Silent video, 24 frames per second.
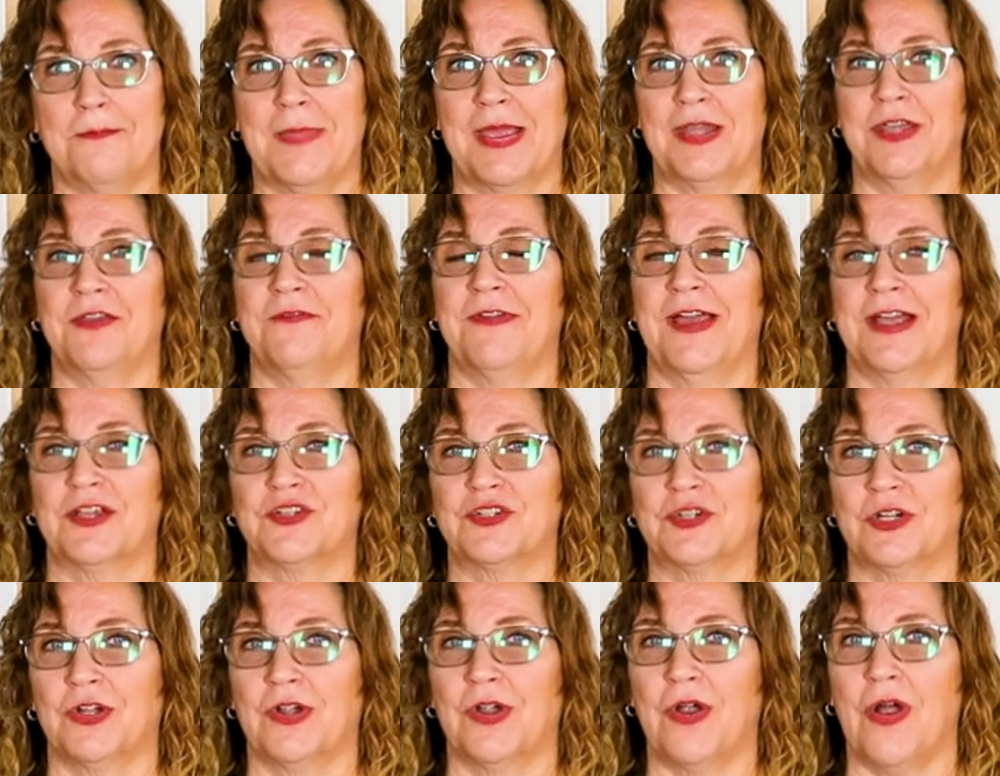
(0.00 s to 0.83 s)

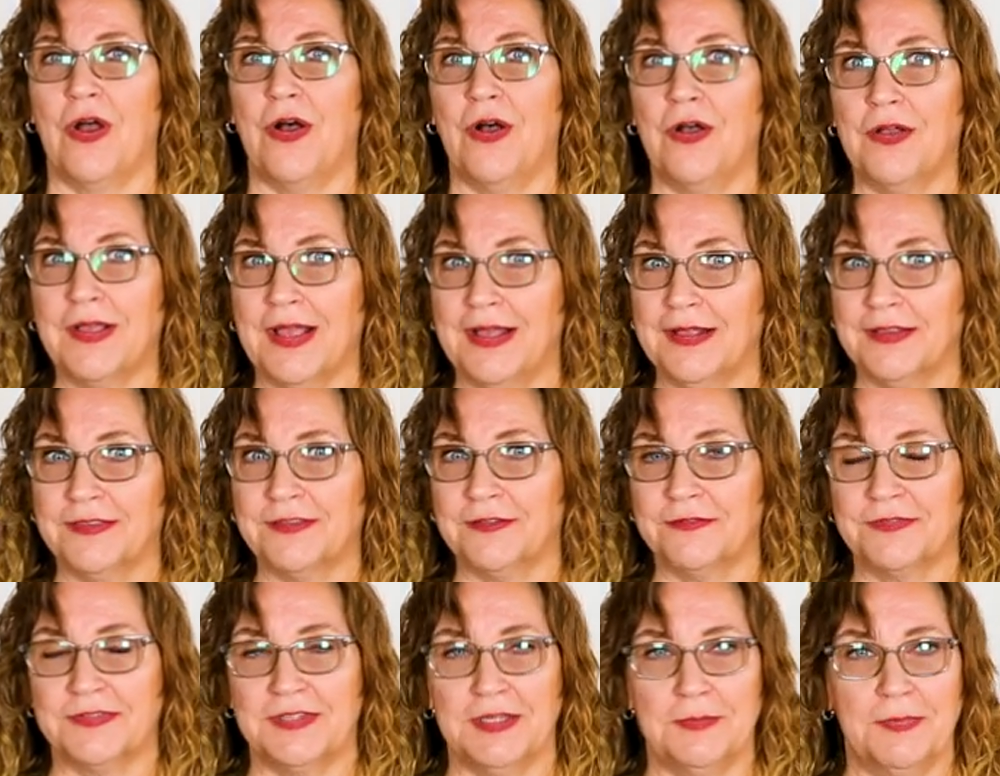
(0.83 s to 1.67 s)
manufacture all kinds
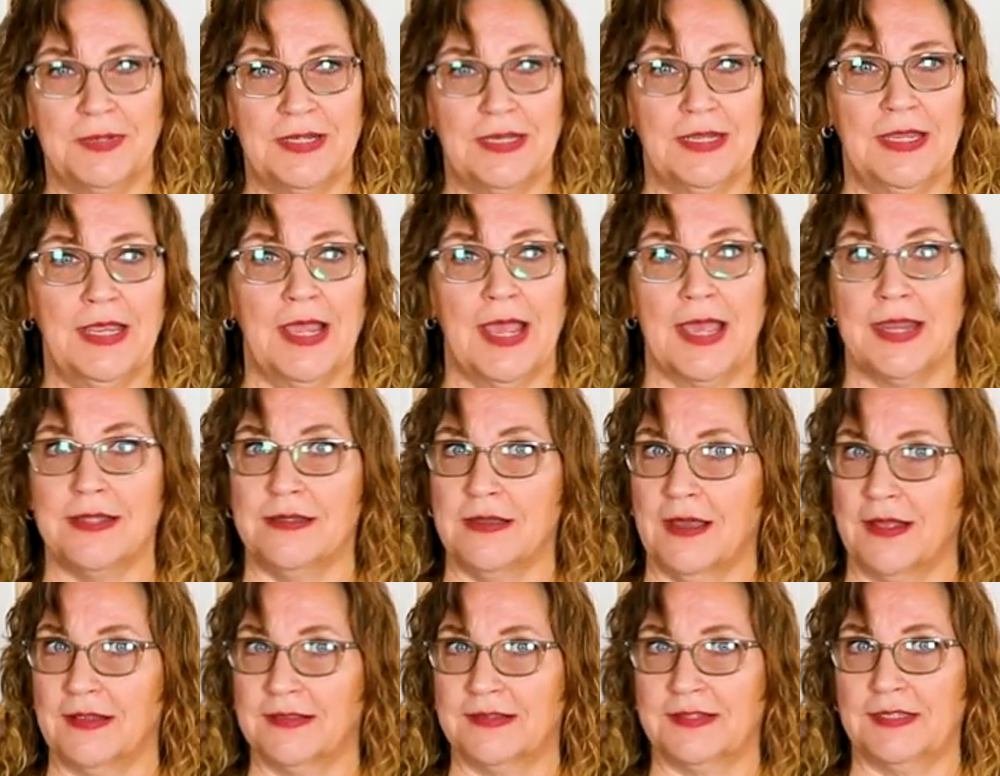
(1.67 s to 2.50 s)
of CBD and
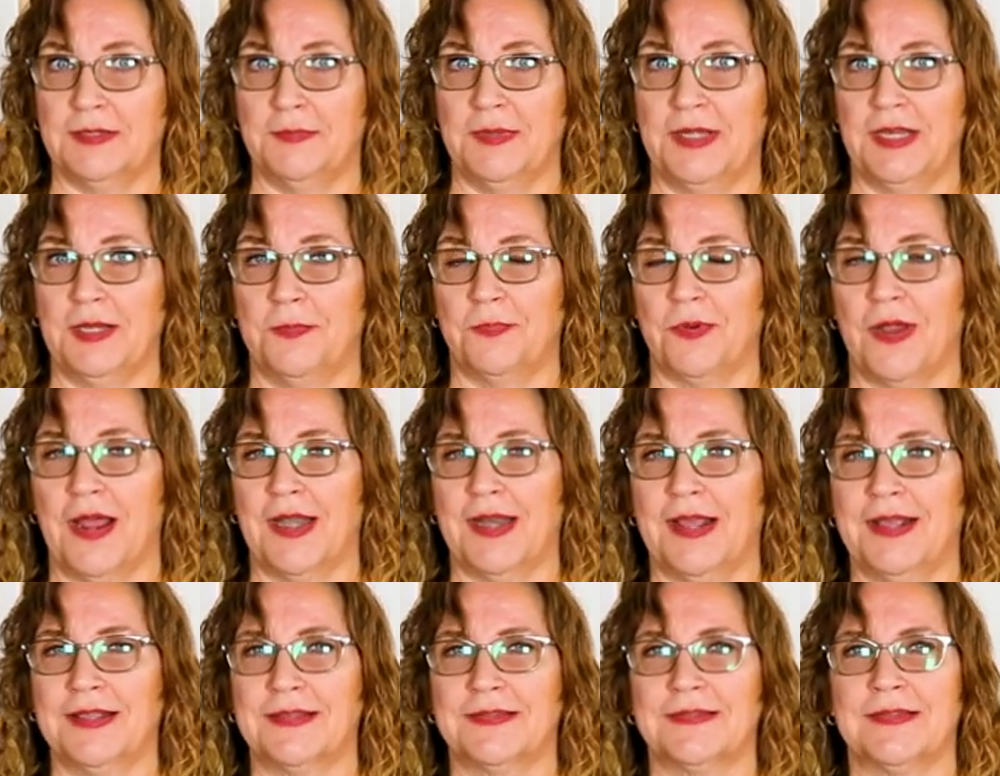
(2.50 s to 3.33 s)
non-CBD
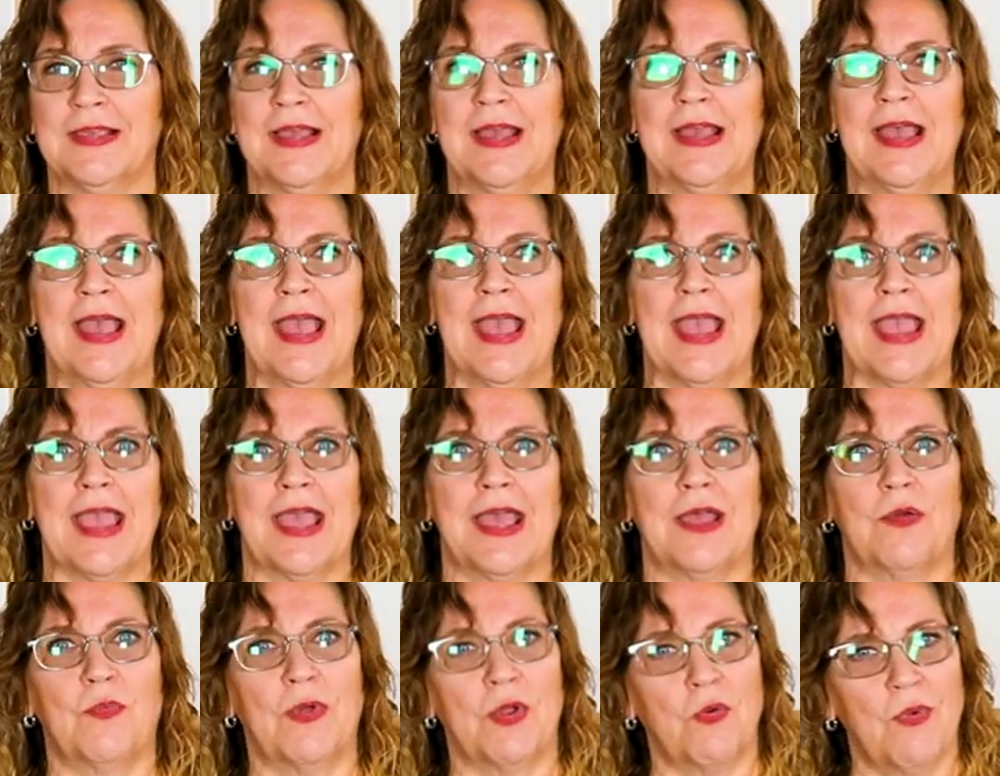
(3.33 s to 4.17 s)
products
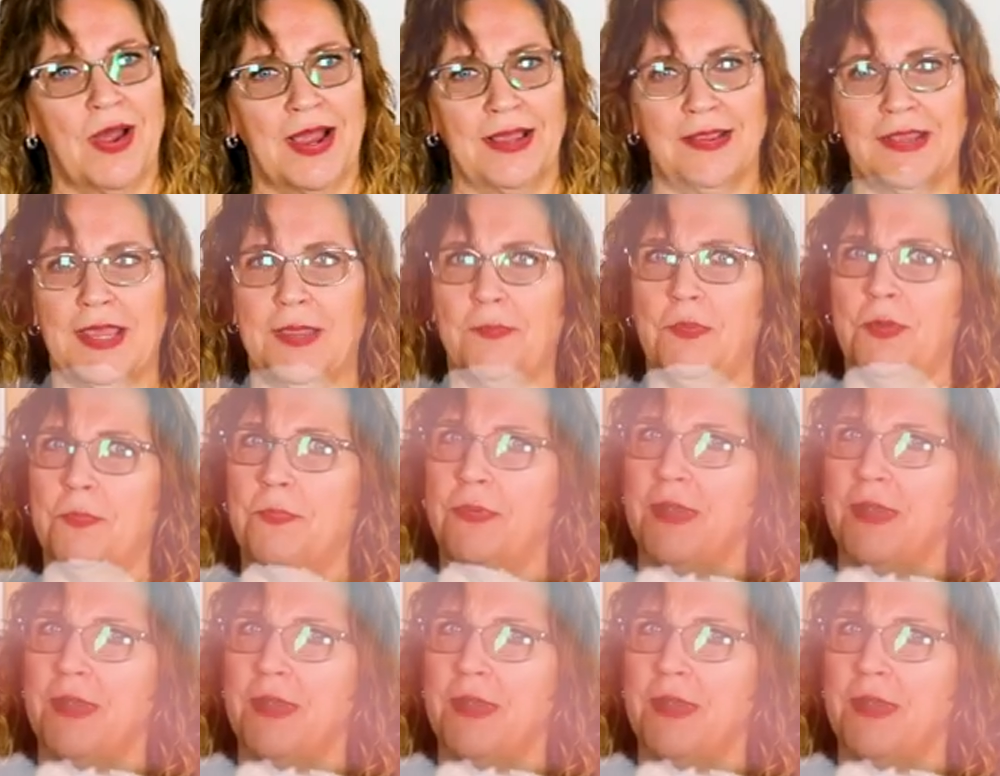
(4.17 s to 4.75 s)
and we white label,